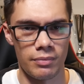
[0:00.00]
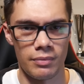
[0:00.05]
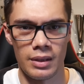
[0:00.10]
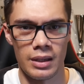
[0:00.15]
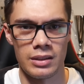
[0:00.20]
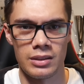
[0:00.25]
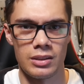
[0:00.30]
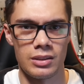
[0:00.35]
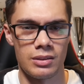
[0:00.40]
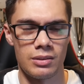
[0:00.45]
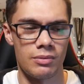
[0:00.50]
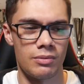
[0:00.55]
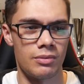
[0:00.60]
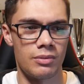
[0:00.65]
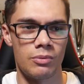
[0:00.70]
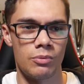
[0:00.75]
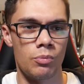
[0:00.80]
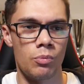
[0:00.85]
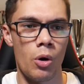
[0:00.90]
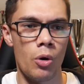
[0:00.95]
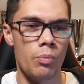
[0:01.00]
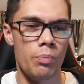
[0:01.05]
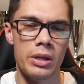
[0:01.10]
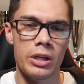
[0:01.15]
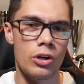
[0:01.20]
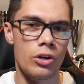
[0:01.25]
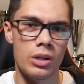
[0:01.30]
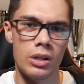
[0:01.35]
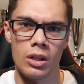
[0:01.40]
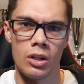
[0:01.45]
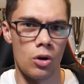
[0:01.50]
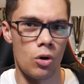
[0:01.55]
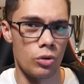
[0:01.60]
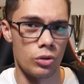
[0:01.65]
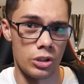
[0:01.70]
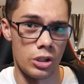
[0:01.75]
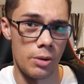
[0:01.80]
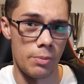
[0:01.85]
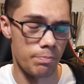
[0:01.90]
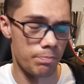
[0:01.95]
it just won't be good in the long
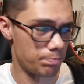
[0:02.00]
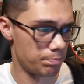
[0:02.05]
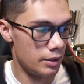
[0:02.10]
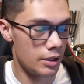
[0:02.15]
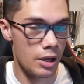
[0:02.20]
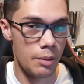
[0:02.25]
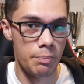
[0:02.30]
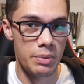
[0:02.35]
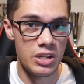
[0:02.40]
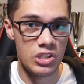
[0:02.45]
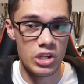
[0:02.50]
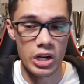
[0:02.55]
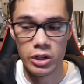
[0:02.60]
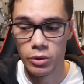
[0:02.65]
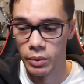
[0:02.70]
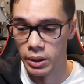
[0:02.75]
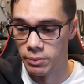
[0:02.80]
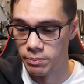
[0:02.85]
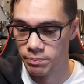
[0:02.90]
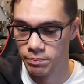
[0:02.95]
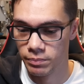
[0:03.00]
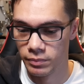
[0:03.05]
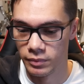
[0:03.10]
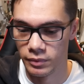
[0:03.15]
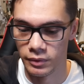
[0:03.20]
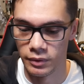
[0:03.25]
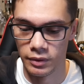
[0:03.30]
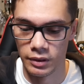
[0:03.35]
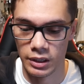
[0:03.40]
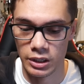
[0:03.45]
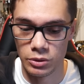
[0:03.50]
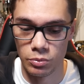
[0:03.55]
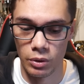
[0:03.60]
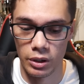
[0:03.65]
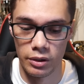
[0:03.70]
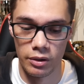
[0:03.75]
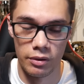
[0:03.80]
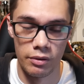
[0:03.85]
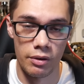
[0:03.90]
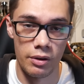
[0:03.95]
term. Be genuine. This
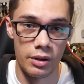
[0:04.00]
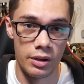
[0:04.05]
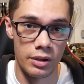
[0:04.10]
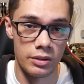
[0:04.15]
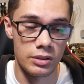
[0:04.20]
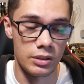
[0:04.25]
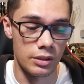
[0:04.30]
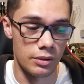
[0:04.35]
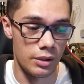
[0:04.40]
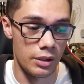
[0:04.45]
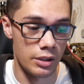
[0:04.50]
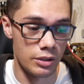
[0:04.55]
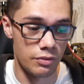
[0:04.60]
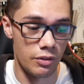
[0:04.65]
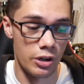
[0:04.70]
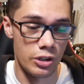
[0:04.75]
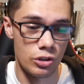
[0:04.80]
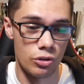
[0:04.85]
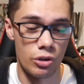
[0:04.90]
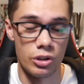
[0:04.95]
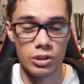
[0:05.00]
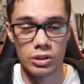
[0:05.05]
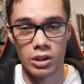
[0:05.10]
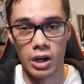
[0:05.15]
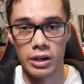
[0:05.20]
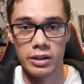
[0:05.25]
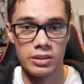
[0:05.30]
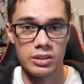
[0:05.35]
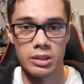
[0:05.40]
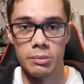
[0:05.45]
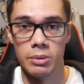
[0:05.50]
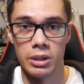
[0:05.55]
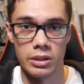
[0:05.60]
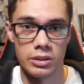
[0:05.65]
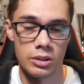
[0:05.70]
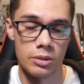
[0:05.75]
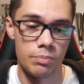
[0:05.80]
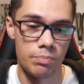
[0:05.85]
one is very true. It's kind of similar to